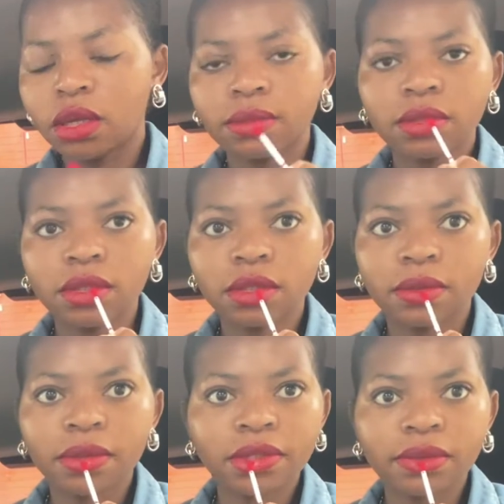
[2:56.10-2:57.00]
So I
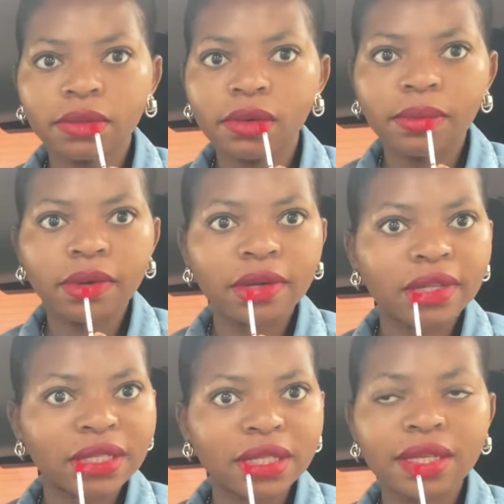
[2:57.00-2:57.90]
wish I could go
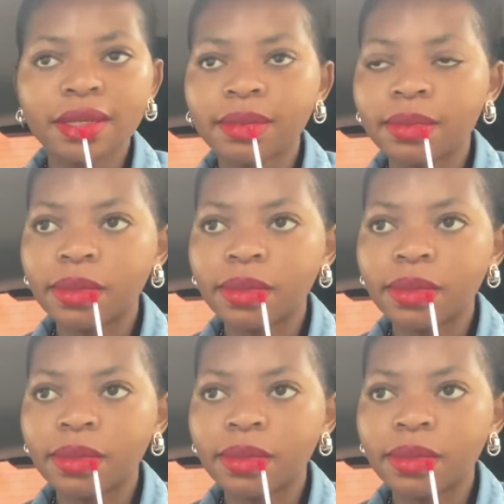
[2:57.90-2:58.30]
back and sleep.